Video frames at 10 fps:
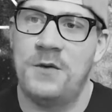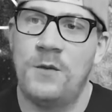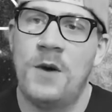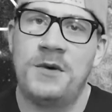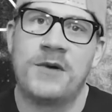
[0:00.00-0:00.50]

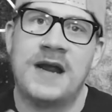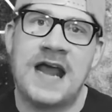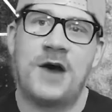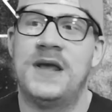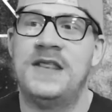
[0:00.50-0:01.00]
woman right
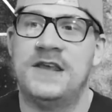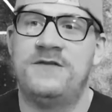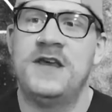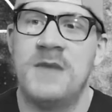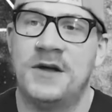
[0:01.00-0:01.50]
now in the
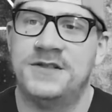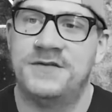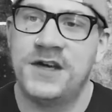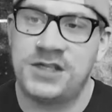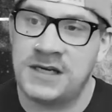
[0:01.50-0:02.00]
female
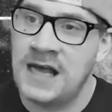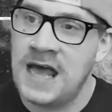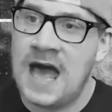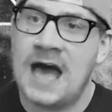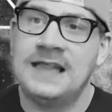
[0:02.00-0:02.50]
division,
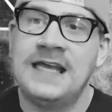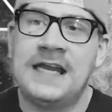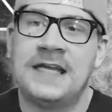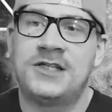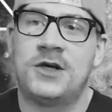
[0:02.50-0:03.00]
leading
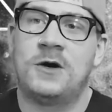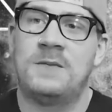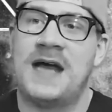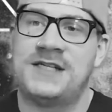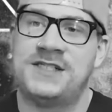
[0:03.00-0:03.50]
into her
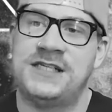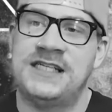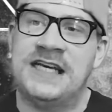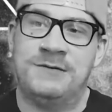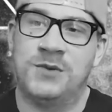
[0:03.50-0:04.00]
match as she
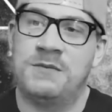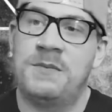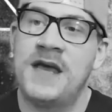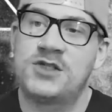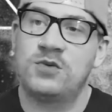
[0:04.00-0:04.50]
teamed with
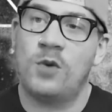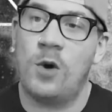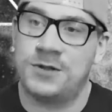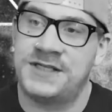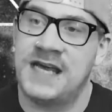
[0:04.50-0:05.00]
Big Swole
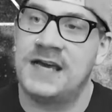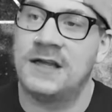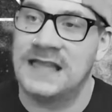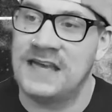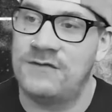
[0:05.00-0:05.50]
to take
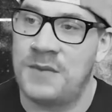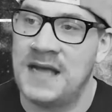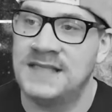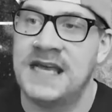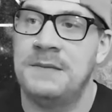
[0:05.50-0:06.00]
on Leva
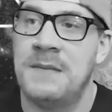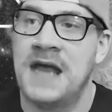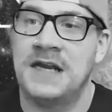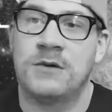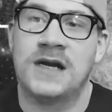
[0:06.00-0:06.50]
Bates and
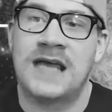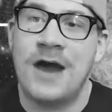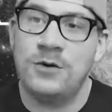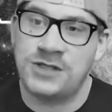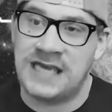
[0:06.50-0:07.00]
Mandy
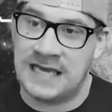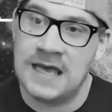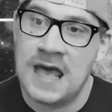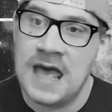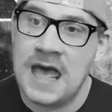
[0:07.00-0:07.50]
Rinkowski.
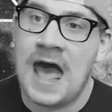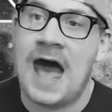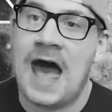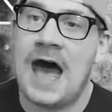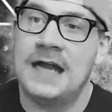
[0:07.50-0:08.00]

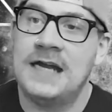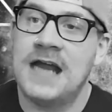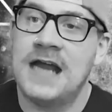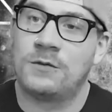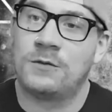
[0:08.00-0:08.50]

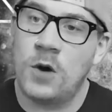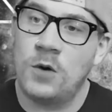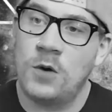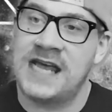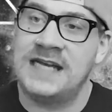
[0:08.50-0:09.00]
Nyla
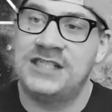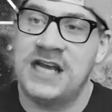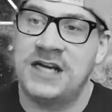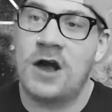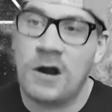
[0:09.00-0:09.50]
Rose and
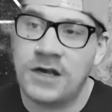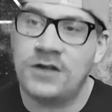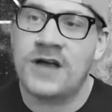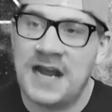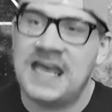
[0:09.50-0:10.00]
Jade Cargill
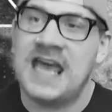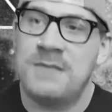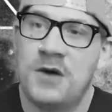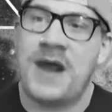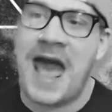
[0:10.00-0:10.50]
kind of came
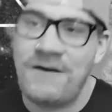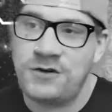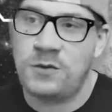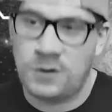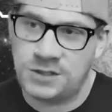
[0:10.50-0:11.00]
out
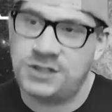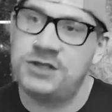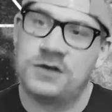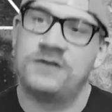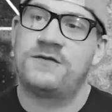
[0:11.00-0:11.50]
afterwards to
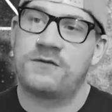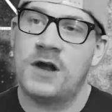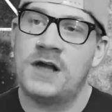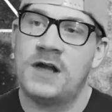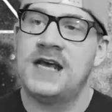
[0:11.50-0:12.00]

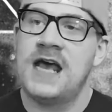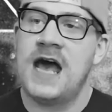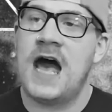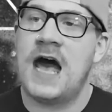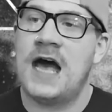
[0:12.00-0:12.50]
confront
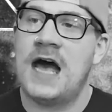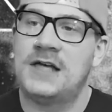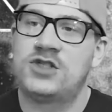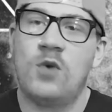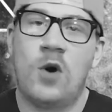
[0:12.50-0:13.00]

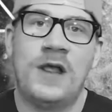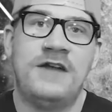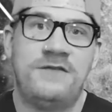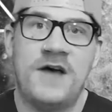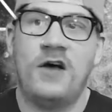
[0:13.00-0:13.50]
Swole
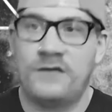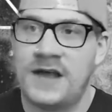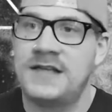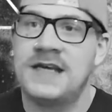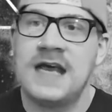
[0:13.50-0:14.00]
and Velvet,